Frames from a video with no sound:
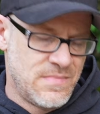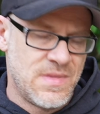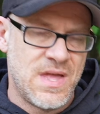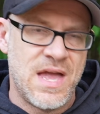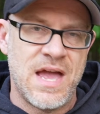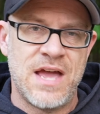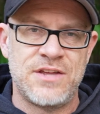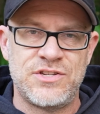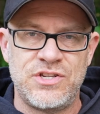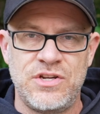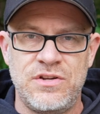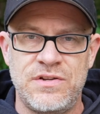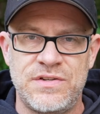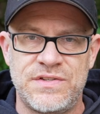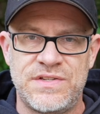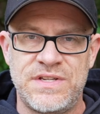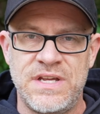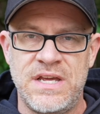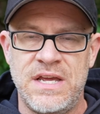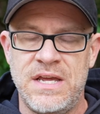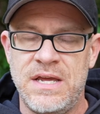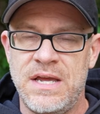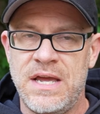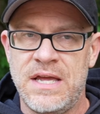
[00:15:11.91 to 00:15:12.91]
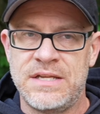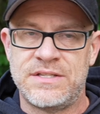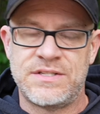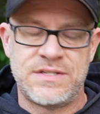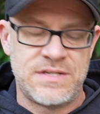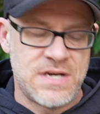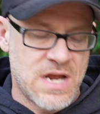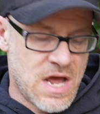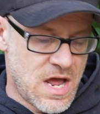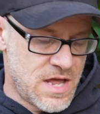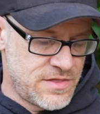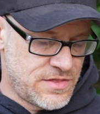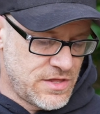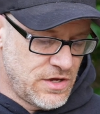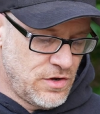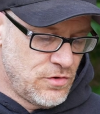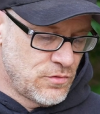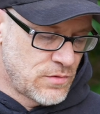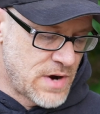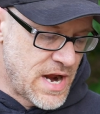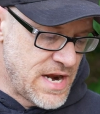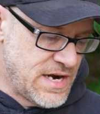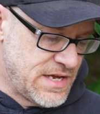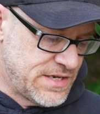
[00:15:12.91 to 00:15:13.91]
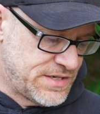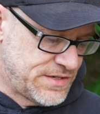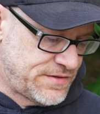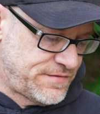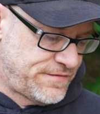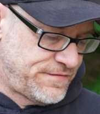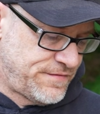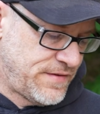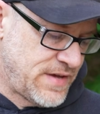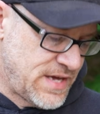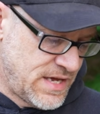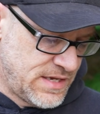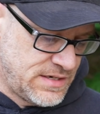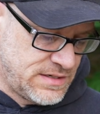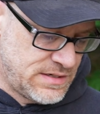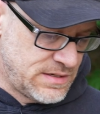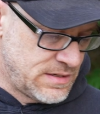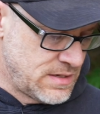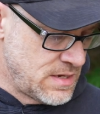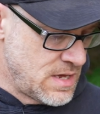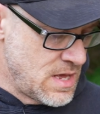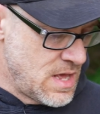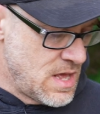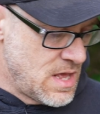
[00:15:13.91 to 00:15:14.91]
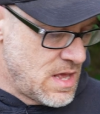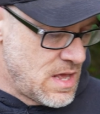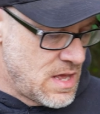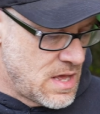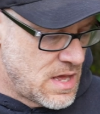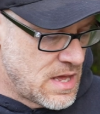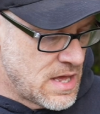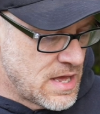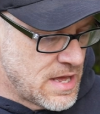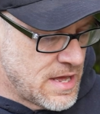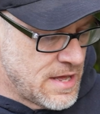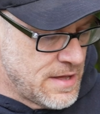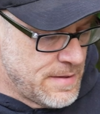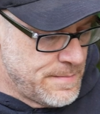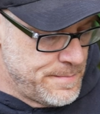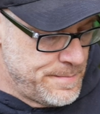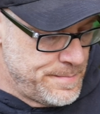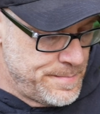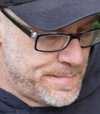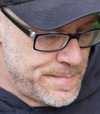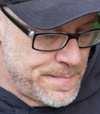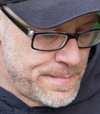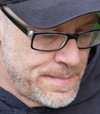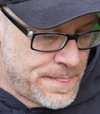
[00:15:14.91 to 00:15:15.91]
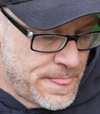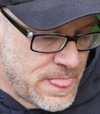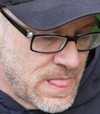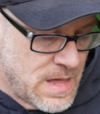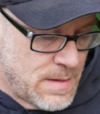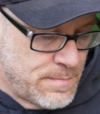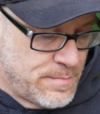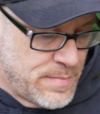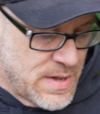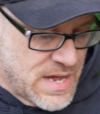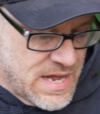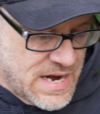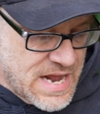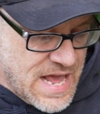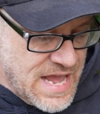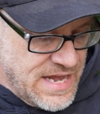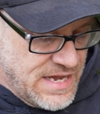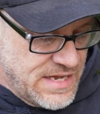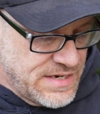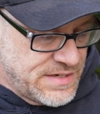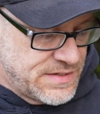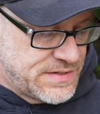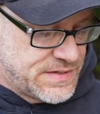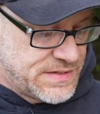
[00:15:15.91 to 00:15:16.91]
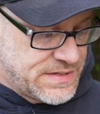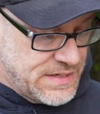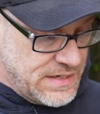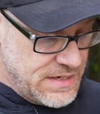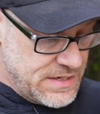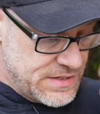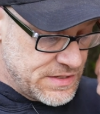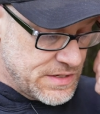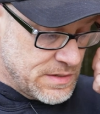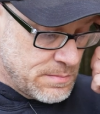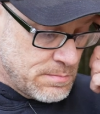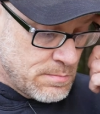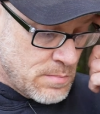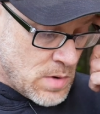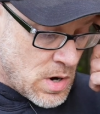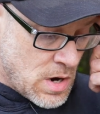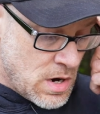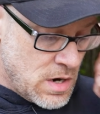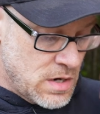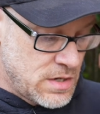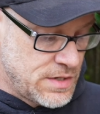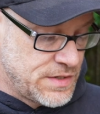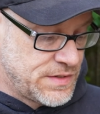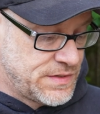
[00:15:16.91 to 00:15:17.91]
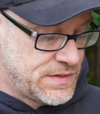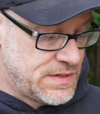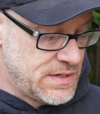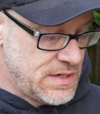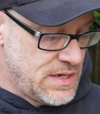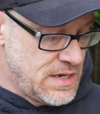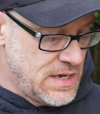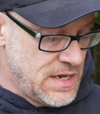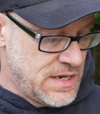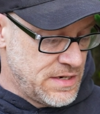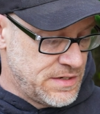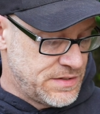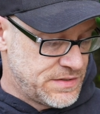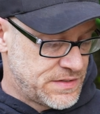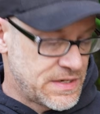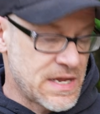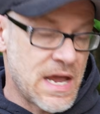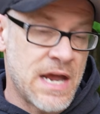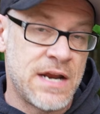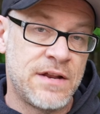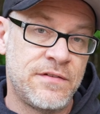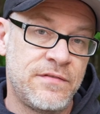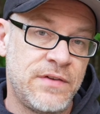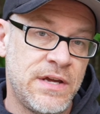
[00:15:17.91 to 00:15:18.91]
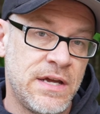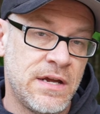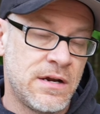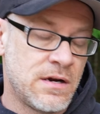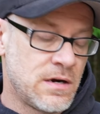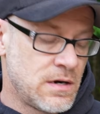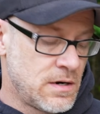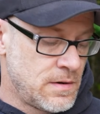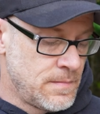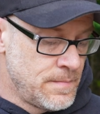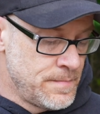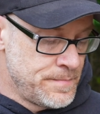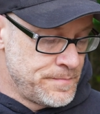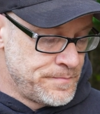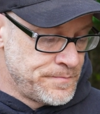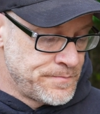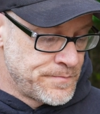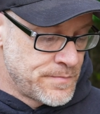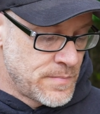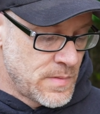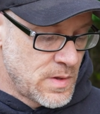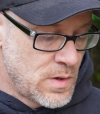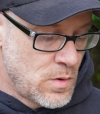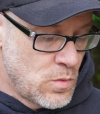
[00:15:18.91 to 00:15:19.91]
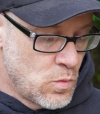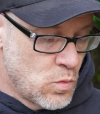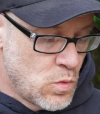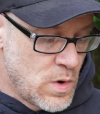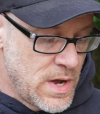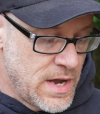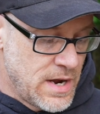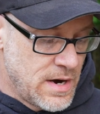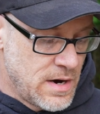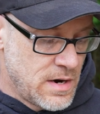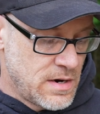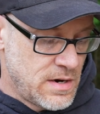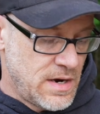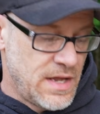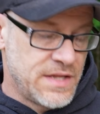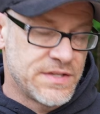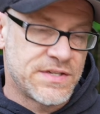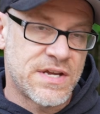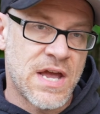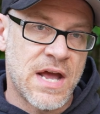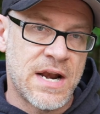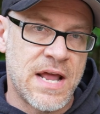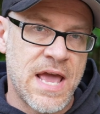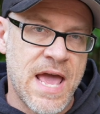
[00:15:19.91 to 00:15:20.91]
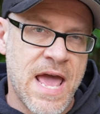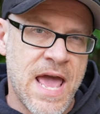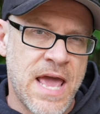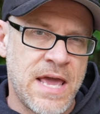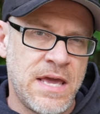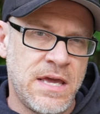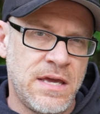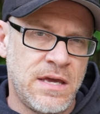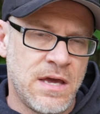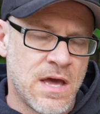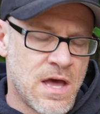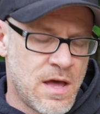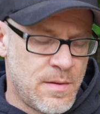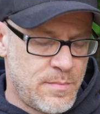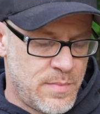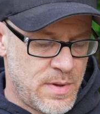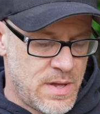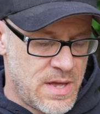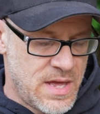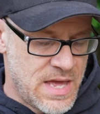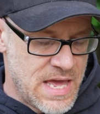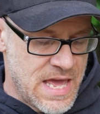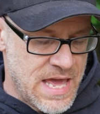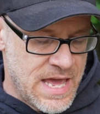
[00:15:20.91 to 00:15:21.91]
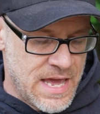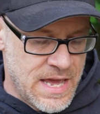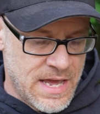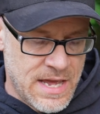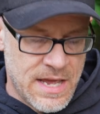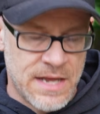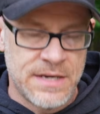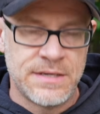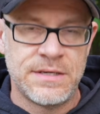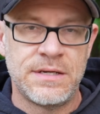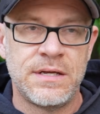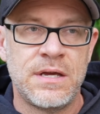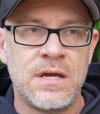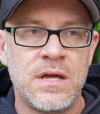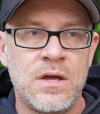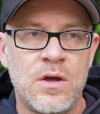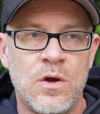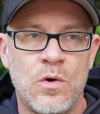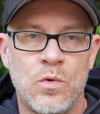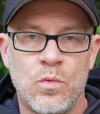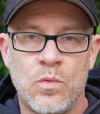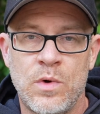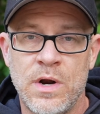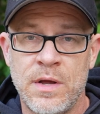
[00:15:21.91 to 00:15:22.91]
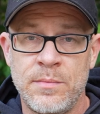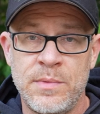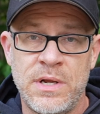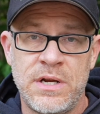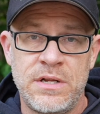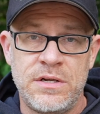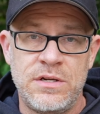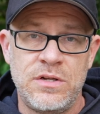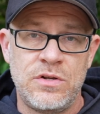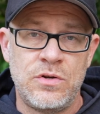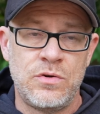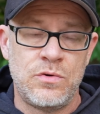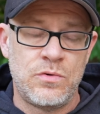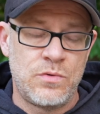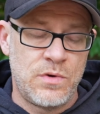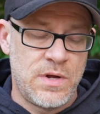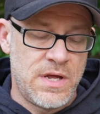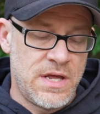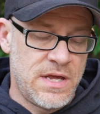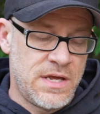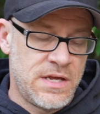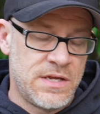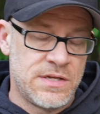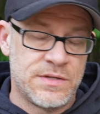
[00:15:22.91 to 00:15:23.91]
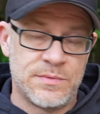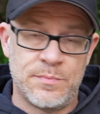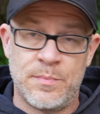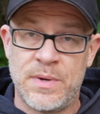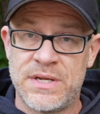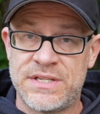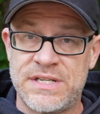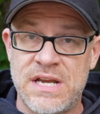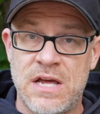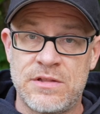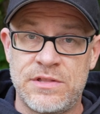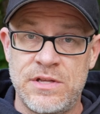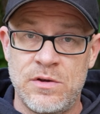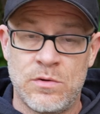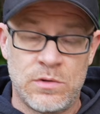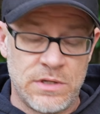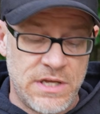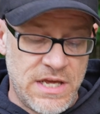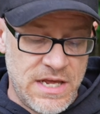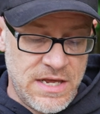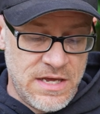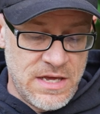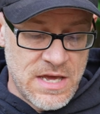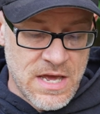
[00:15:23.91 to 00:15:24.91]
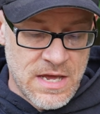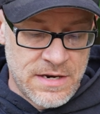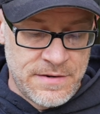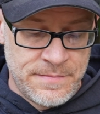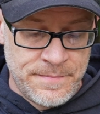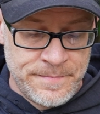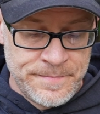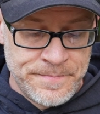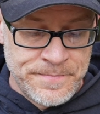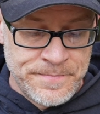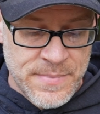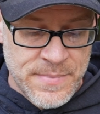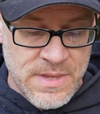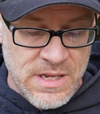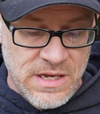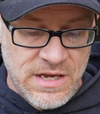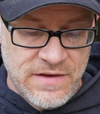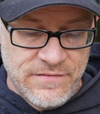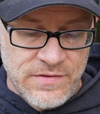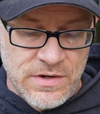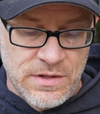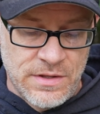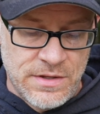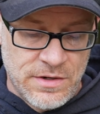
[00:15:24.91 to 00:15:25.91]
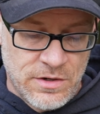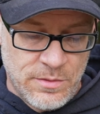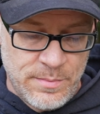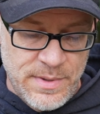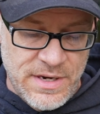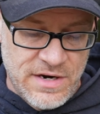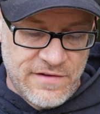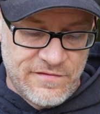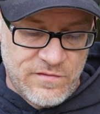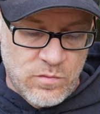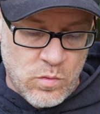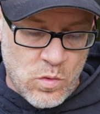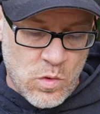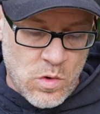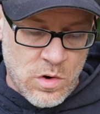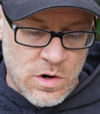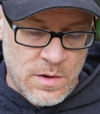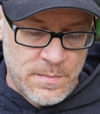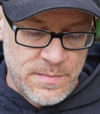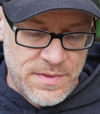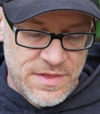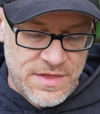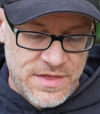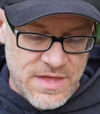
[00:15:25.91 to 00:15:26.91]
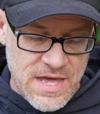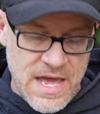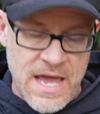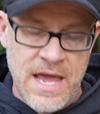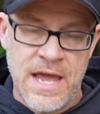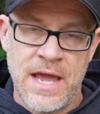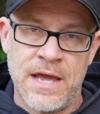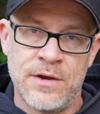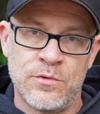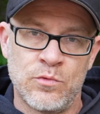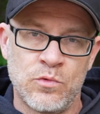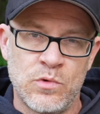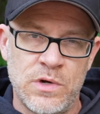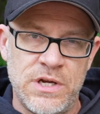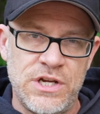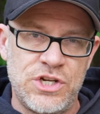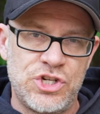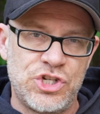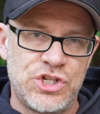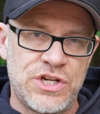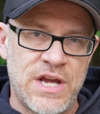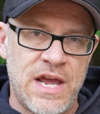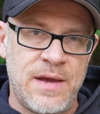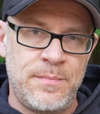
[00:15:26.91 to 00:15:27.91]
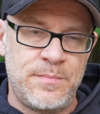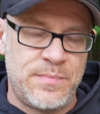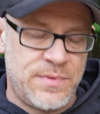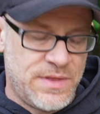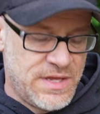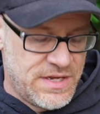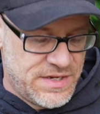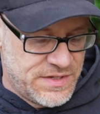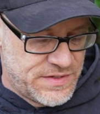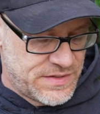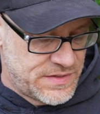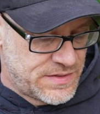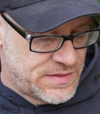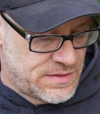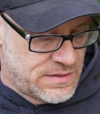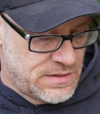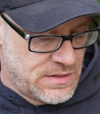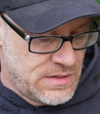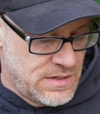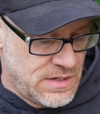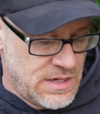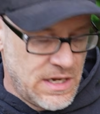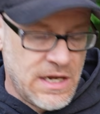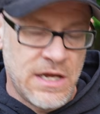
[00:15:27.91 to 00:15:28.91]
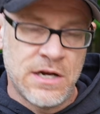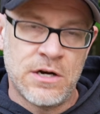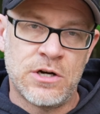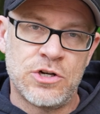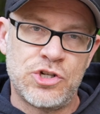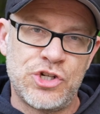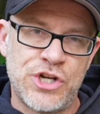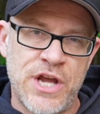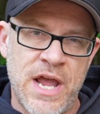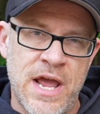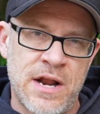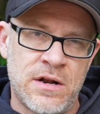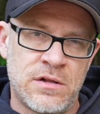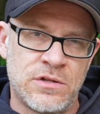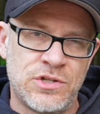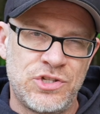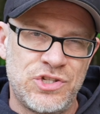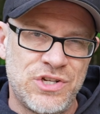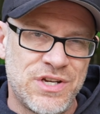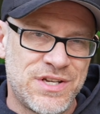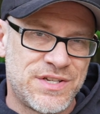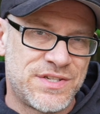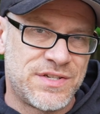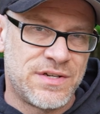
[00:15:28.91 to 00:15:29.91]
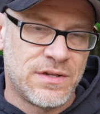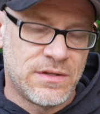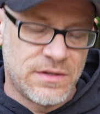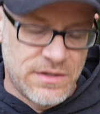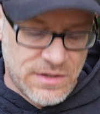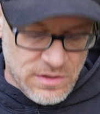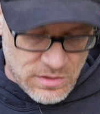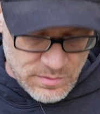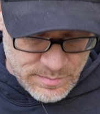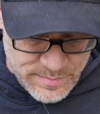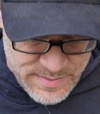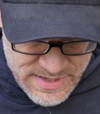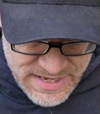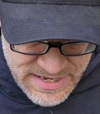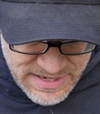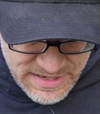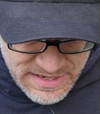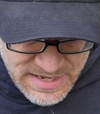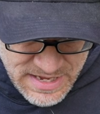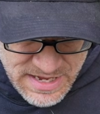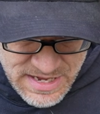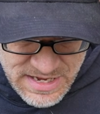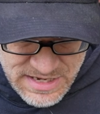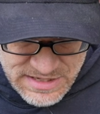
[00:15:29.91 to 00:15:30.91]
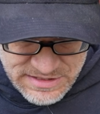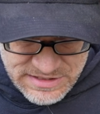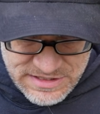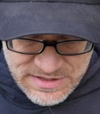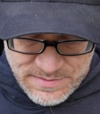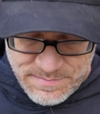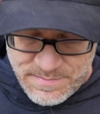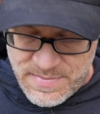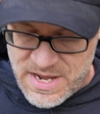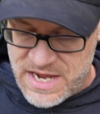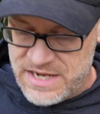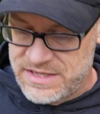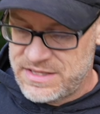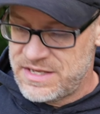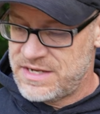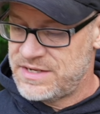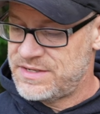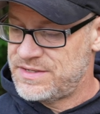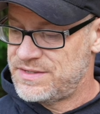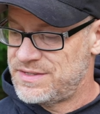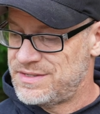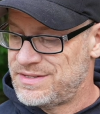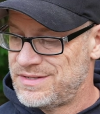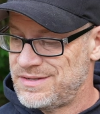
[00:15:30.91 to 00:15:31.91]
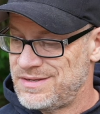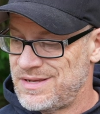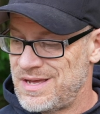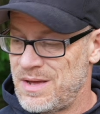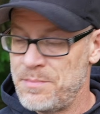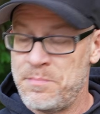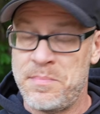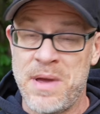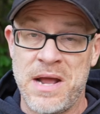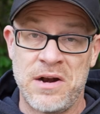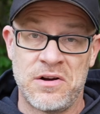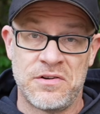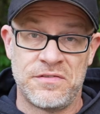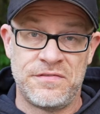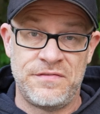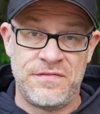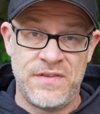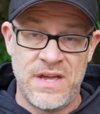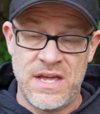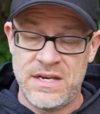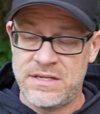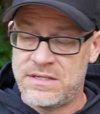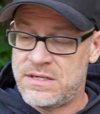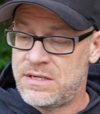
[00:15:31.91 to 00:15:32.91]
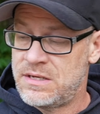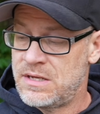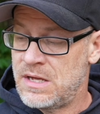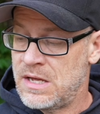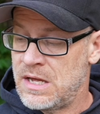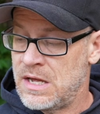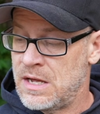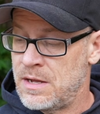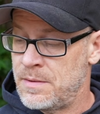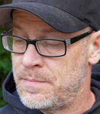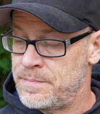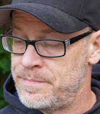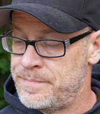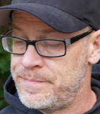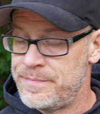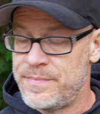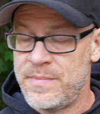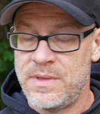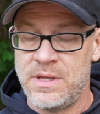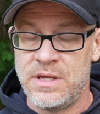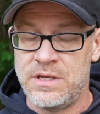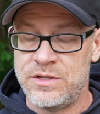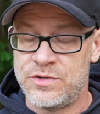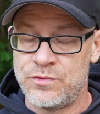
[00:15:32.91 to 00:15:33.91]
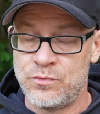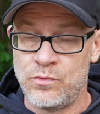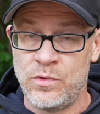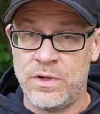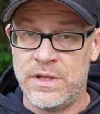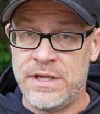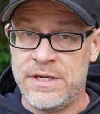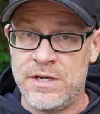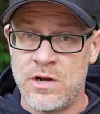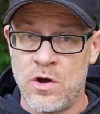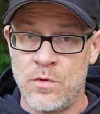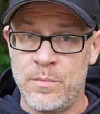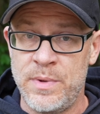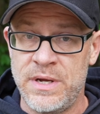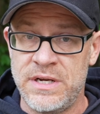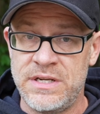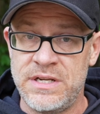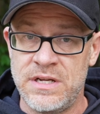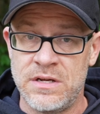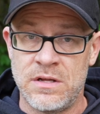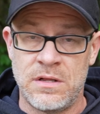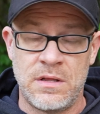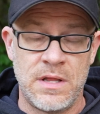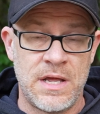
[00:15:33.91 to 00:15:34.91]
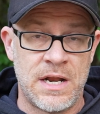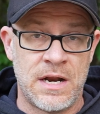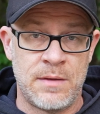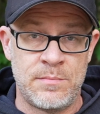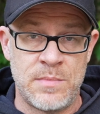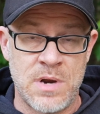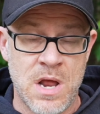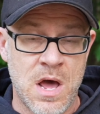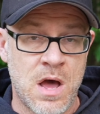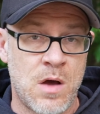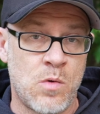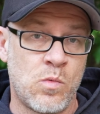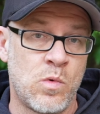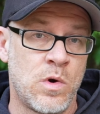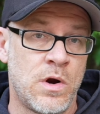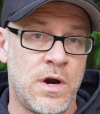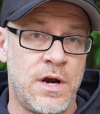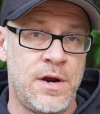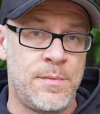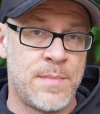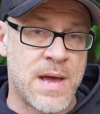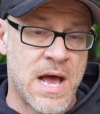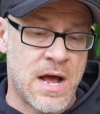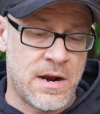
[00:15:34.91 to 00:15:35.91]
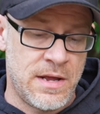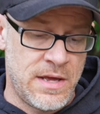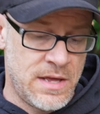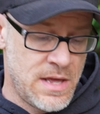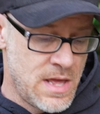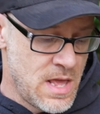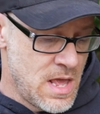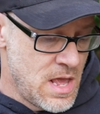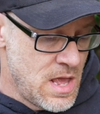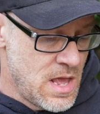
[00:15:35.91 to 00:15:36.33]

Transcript: As you can see, it's not the greatest fit, but I can see some marks inside of here where it's kind of hanging up. And what I'm going to do is bust out the old heat gun, give it a little bit of warmth, and reshape this inner channel just a little bit to make this a better fit. It's really no big deal, and I'm not worried about it.